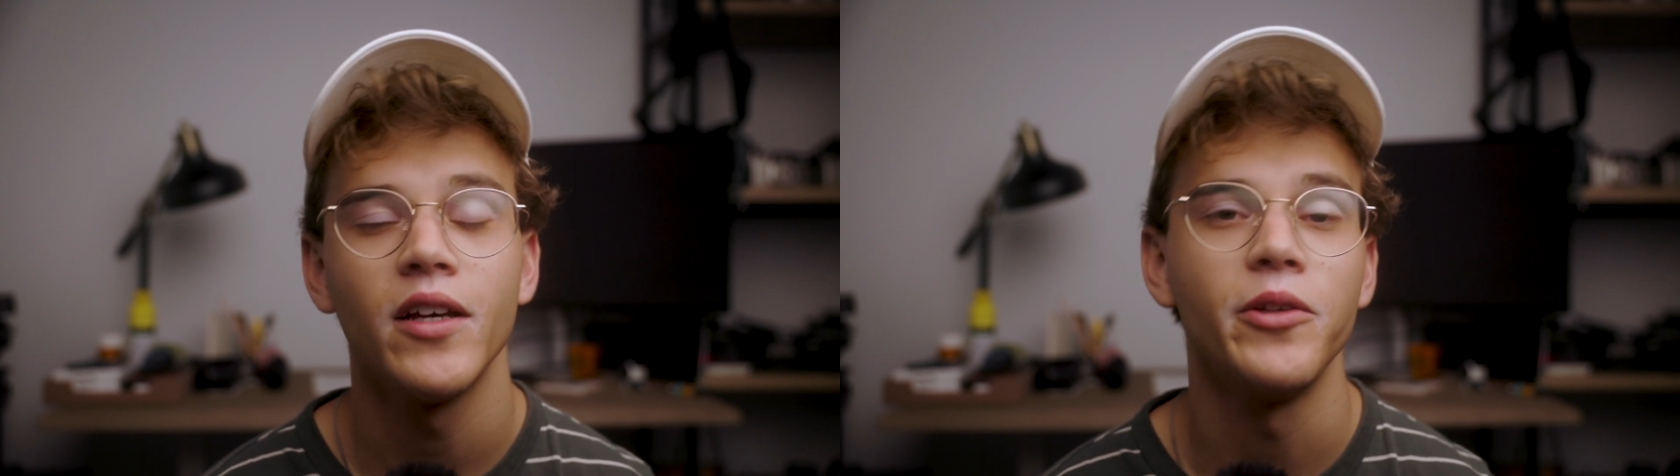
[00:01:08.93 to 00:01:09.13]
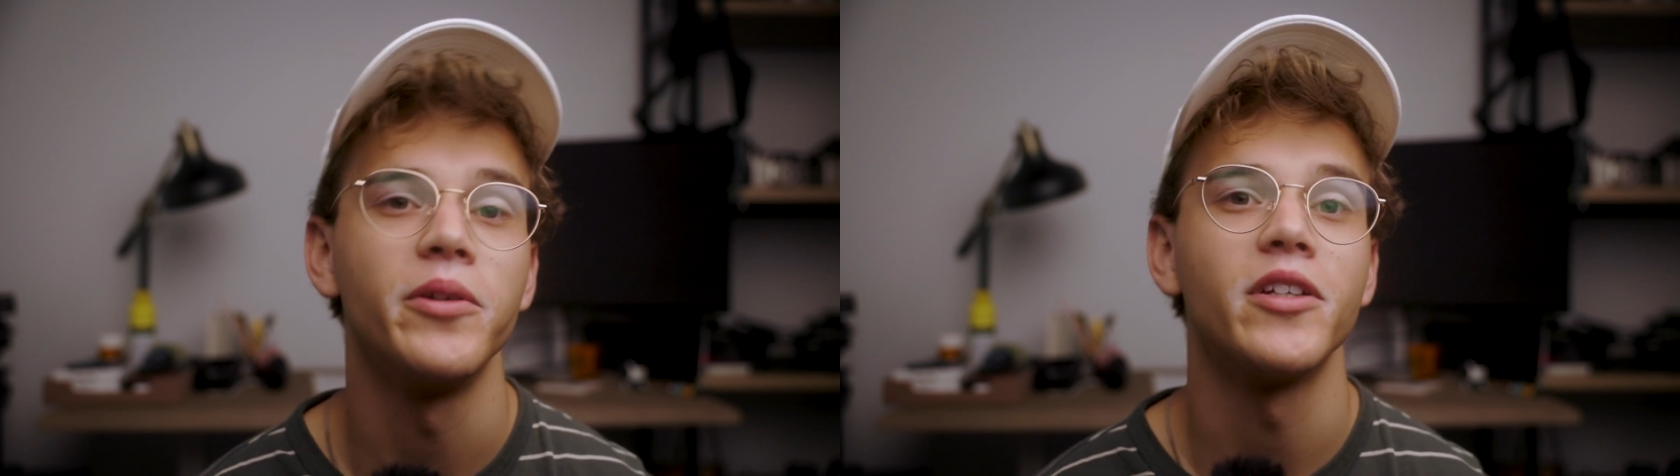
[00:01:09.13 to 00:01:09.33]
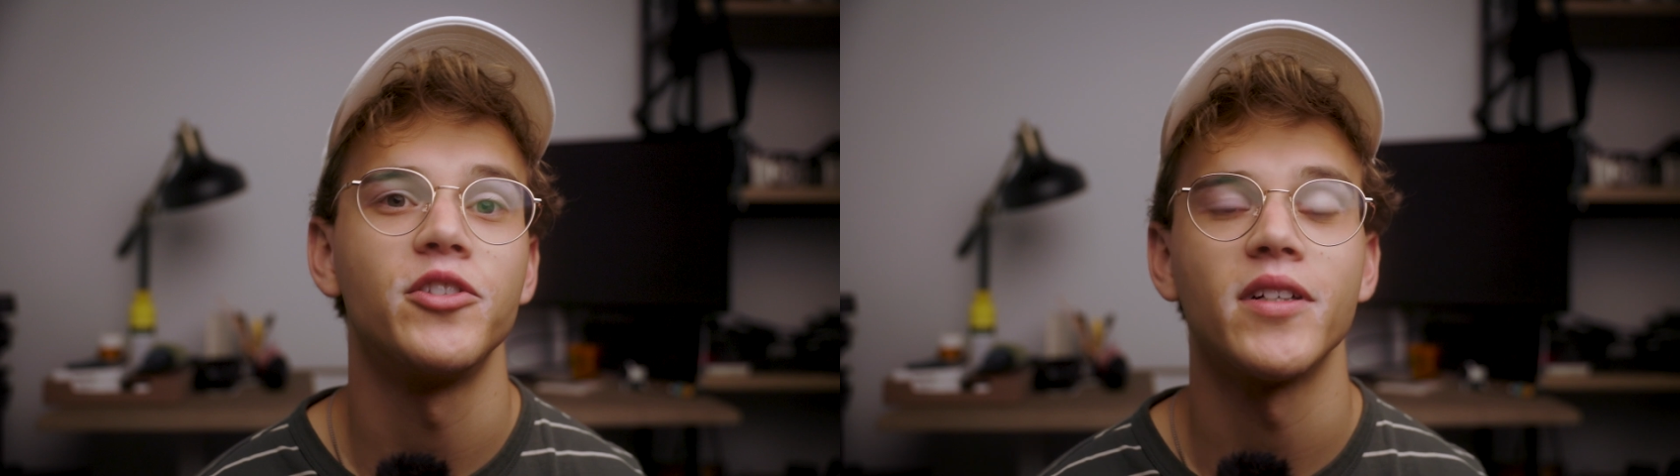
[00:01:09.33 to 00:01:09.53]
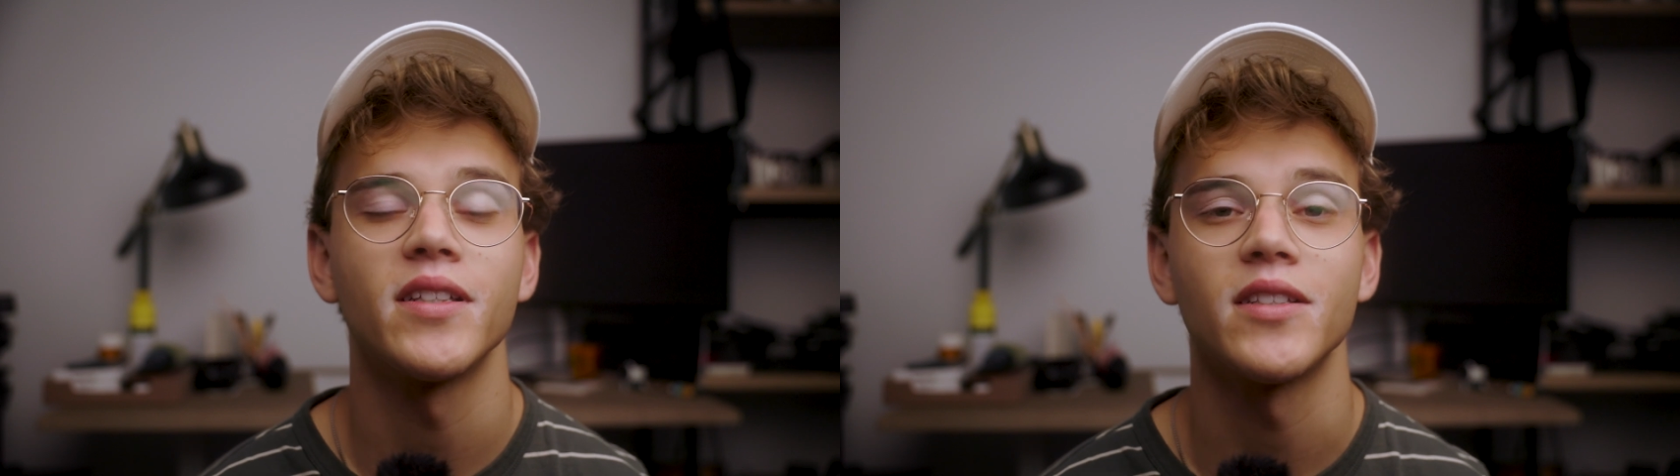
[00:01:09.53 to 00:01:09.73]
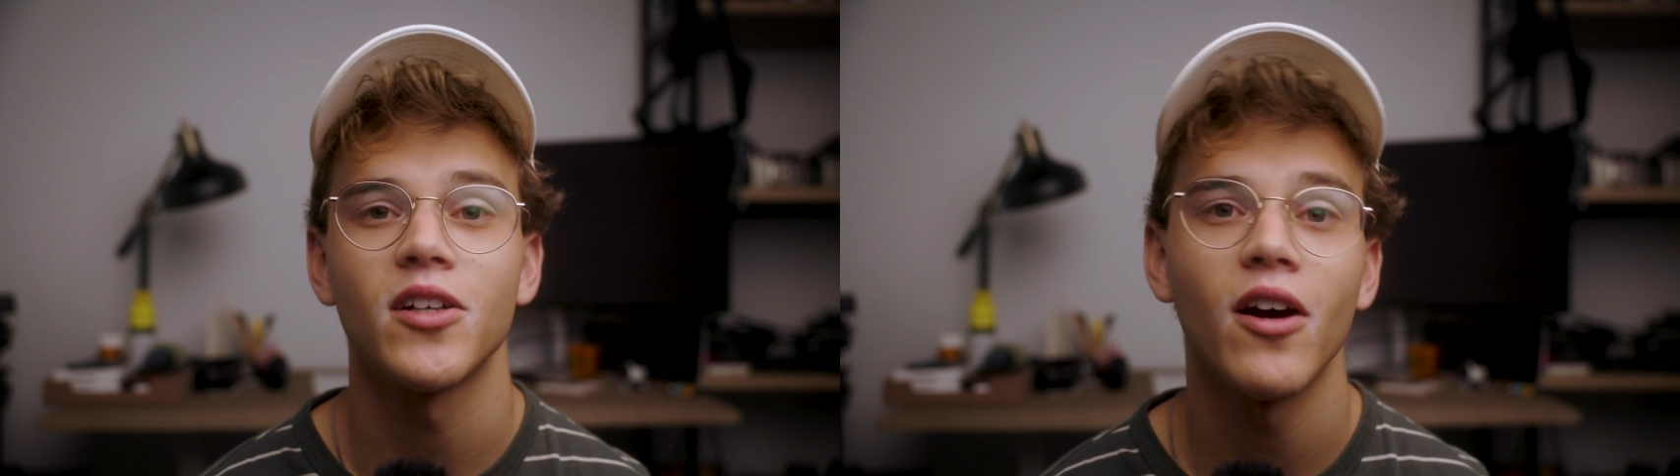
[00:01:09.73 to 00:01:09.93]
You can
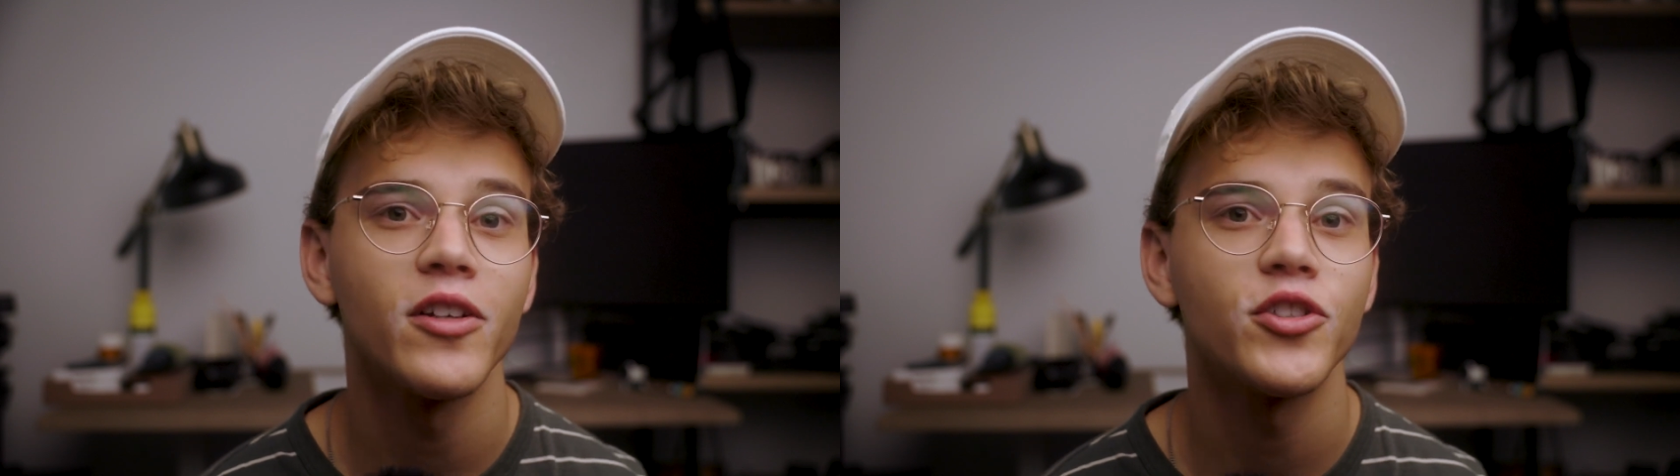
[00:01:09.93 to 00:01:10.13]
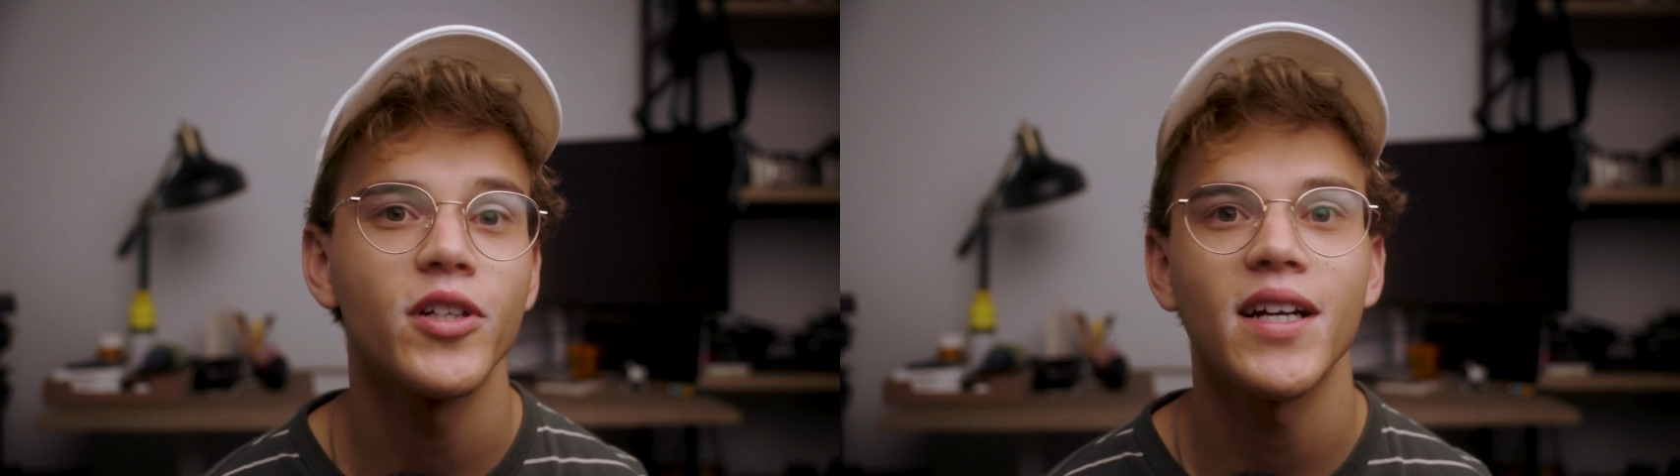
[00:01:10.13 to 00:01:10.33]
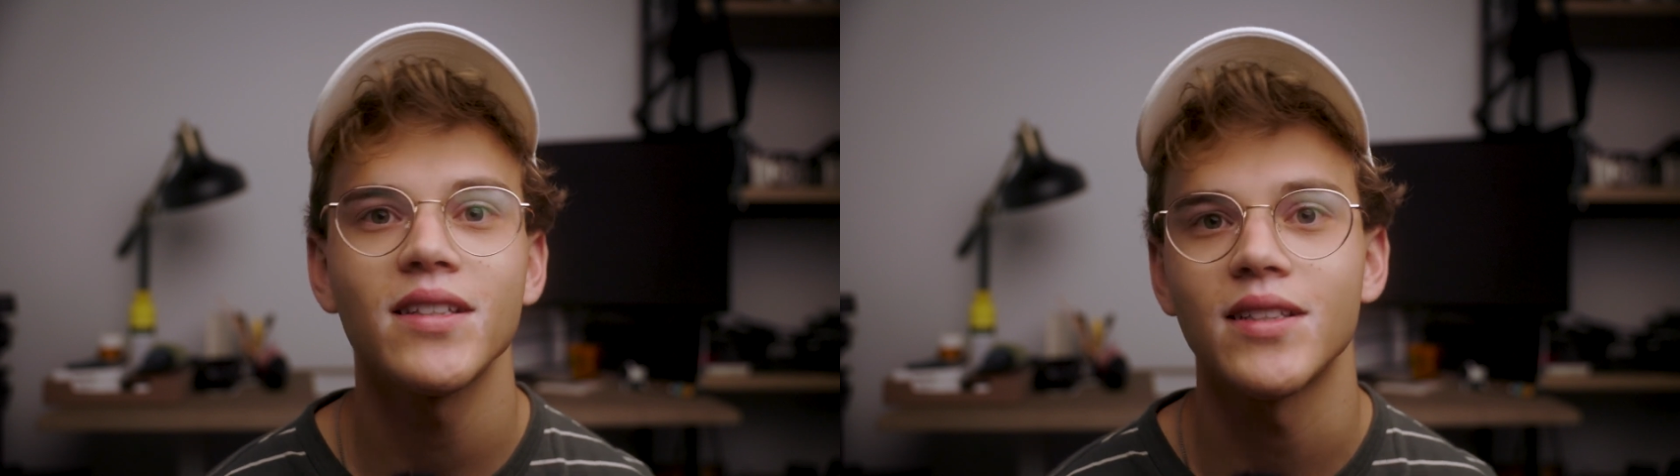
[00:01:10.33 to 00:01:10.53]
adjust the contrast,